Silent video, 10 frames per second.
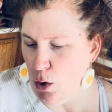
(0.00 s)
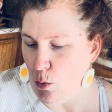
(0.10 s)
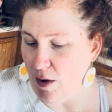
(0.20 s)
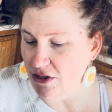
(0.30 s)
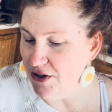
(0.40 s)

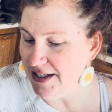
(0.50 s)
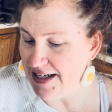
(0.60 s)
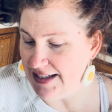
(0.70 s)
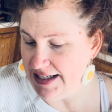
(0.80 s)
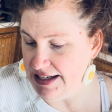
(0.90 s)
Whether it
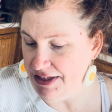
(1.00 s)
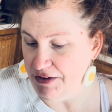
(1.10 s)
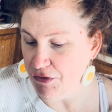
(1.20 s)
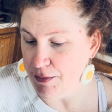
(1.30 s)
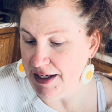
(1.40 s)
does
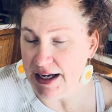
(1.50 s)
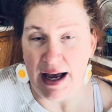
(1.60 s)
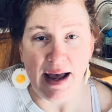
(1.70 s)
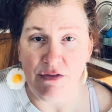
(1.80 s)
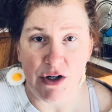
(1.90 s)
anything for me,
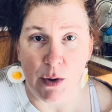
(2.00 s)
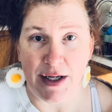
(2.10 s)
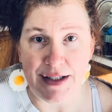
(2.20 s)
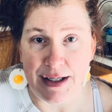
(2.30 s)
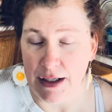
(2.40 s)
I have no
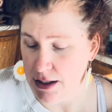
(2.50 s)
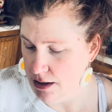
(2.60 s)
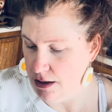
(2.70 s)
idea.